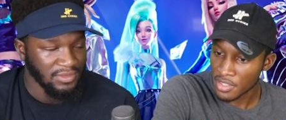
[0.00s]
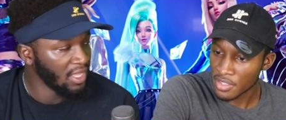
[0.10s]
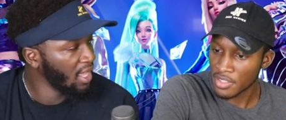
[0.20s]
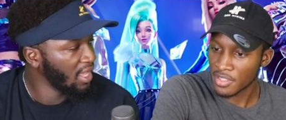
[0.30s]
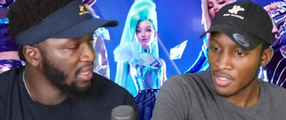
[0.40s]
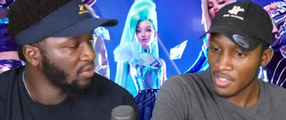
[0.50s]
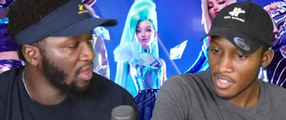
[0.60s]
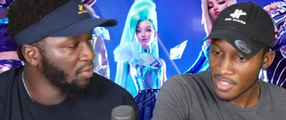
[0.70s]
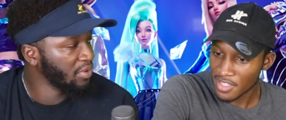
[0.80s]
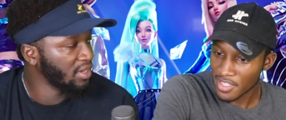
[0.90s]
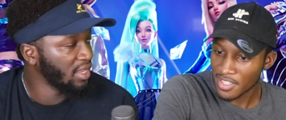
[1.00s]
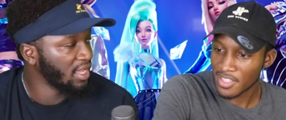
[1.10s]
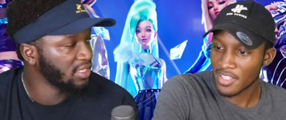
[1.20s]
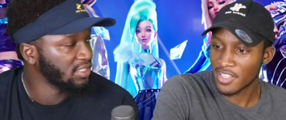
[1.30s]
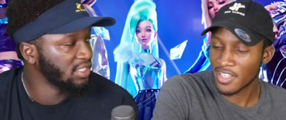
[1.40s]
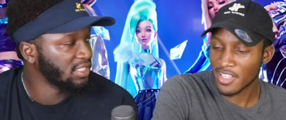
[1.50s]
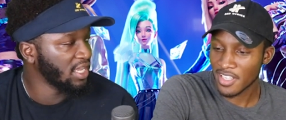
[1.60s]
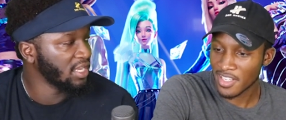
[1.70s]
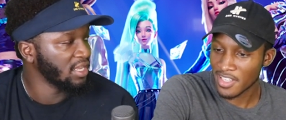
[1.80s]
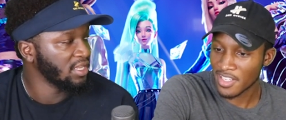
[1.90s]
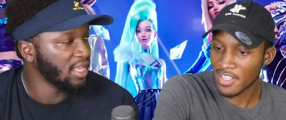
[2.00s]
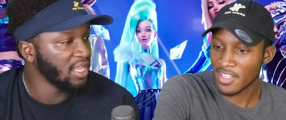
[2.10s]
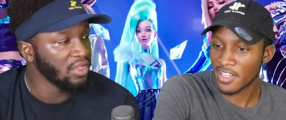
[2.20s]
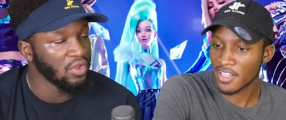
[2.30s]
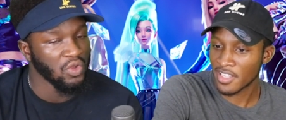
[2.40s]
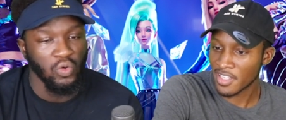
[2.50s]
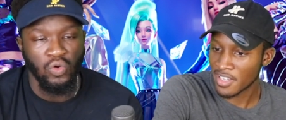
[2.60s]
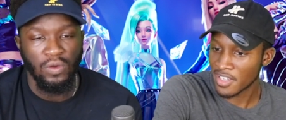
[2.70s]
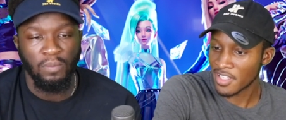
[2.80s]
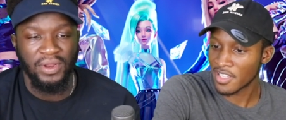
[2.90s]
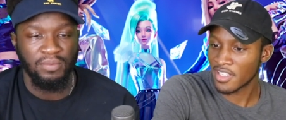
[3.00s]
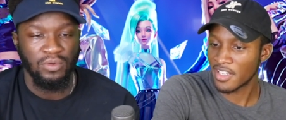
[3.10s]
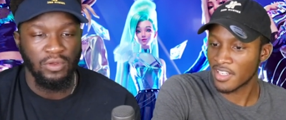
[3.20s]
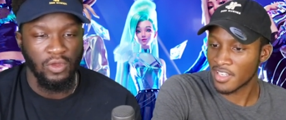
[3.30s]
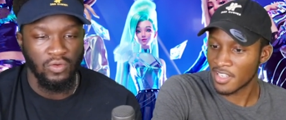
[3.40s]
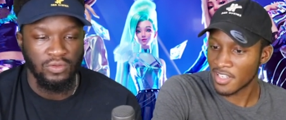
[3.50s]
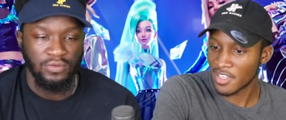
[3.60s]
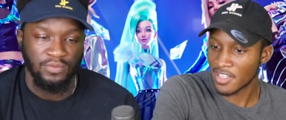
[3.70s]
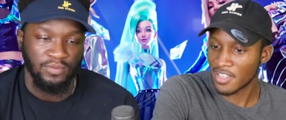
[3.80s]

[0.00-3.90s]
Speaker 1: Yeah, that's why I repeat the line. She said, "Yeah, they cool, but I'm cold."